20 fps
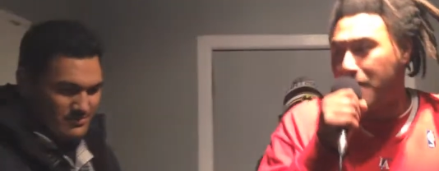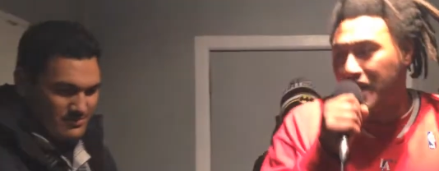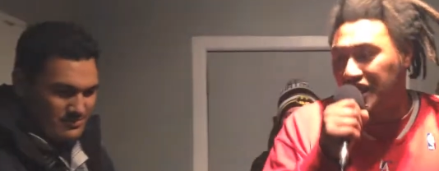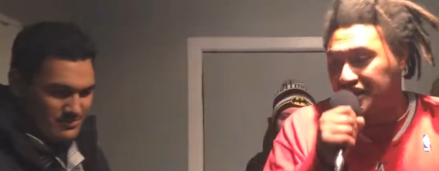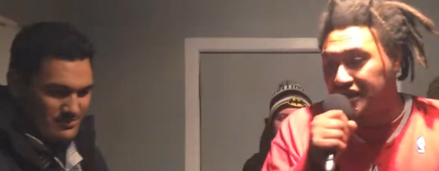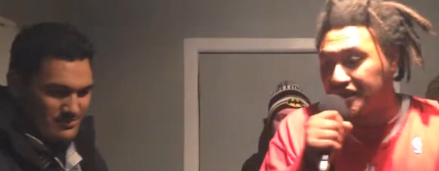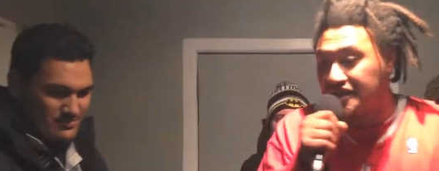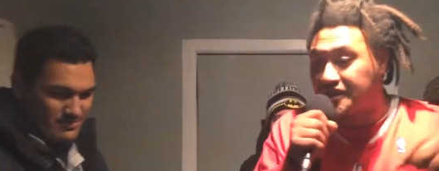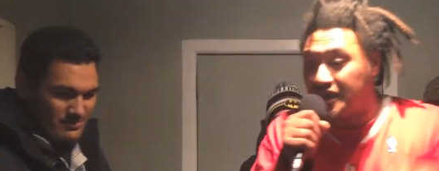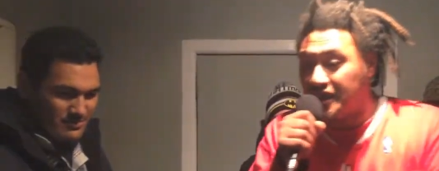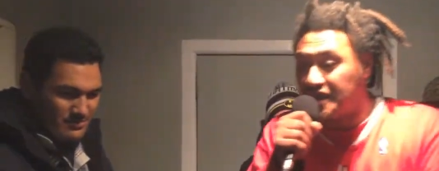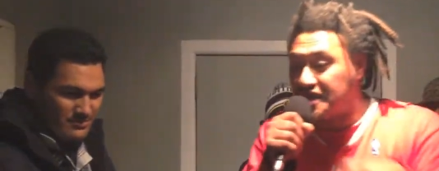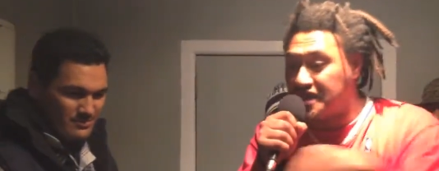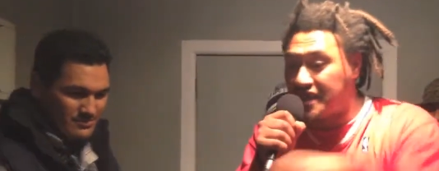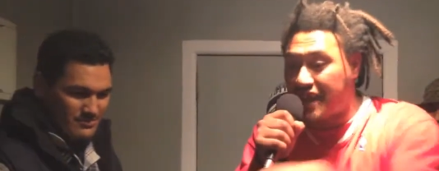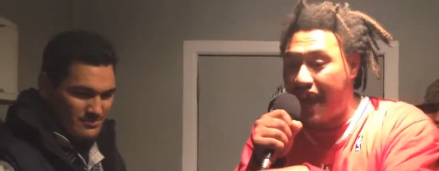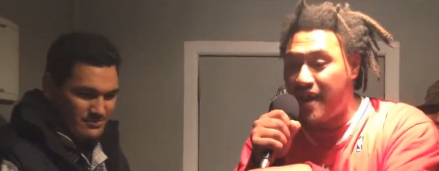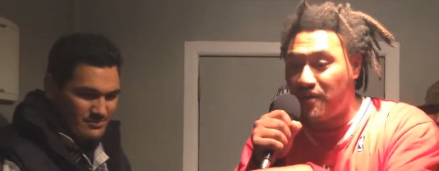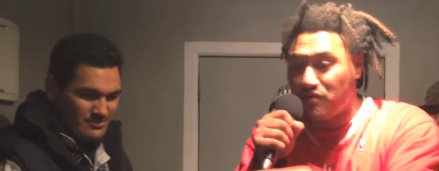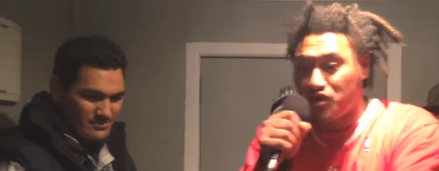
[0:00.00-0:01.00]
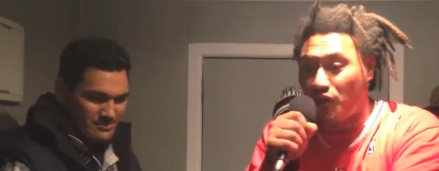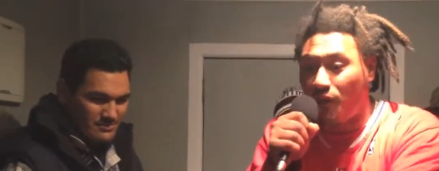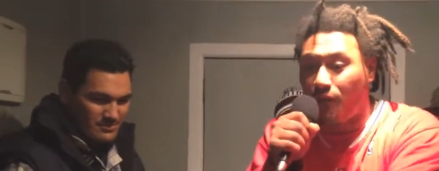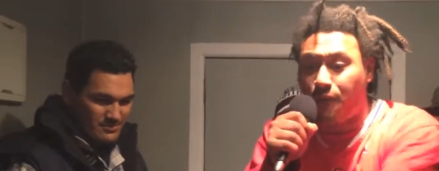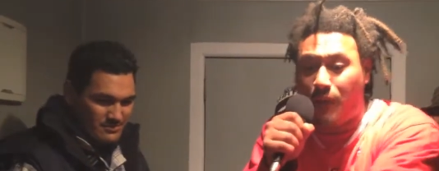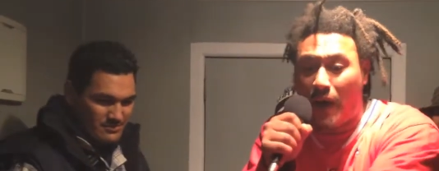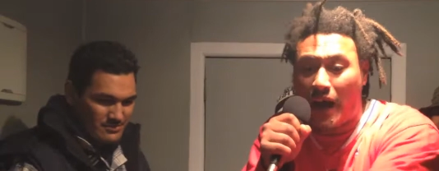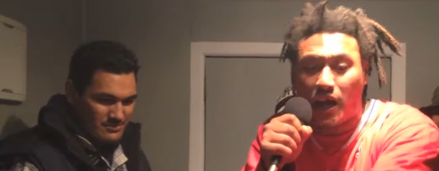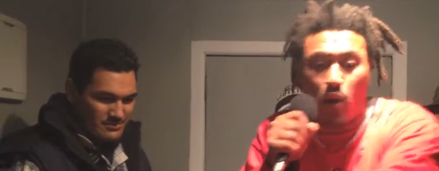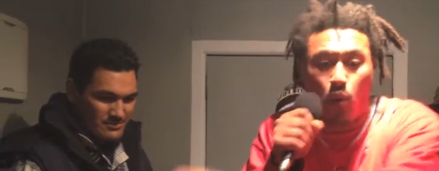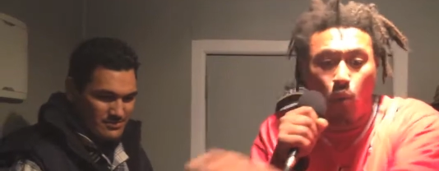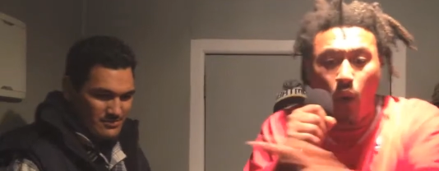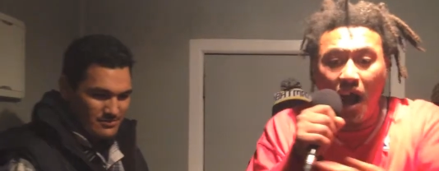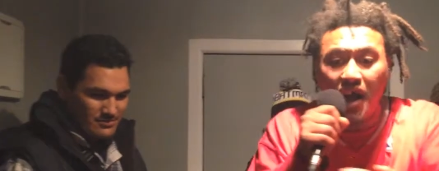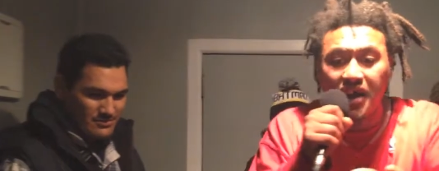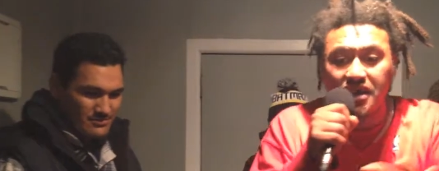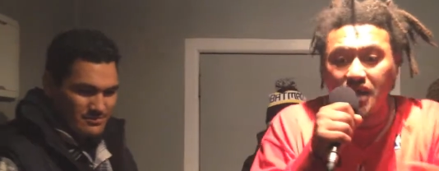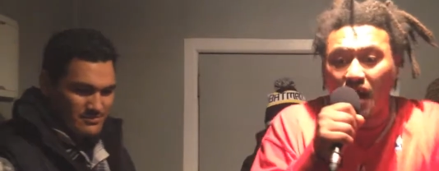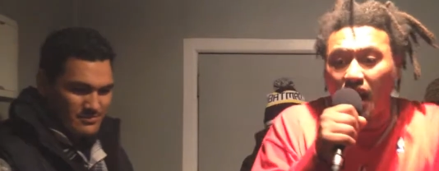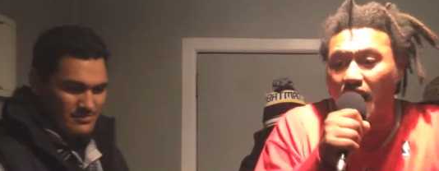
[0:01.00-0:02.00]
Speaker 1: make this discount, so fuck a
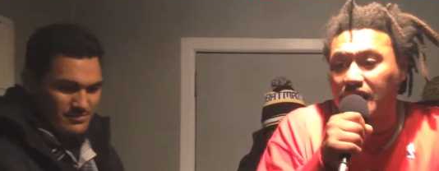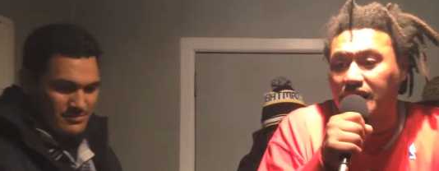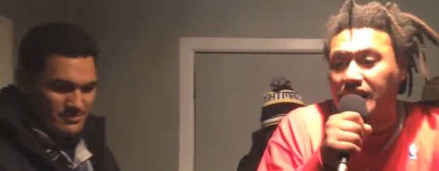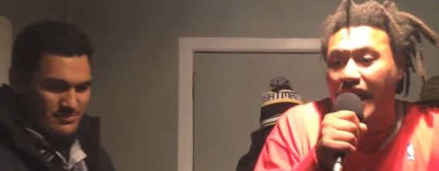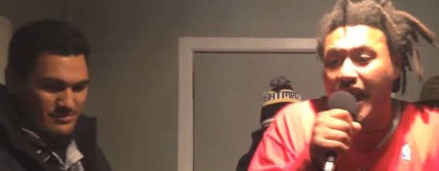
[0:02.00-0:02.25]
one card.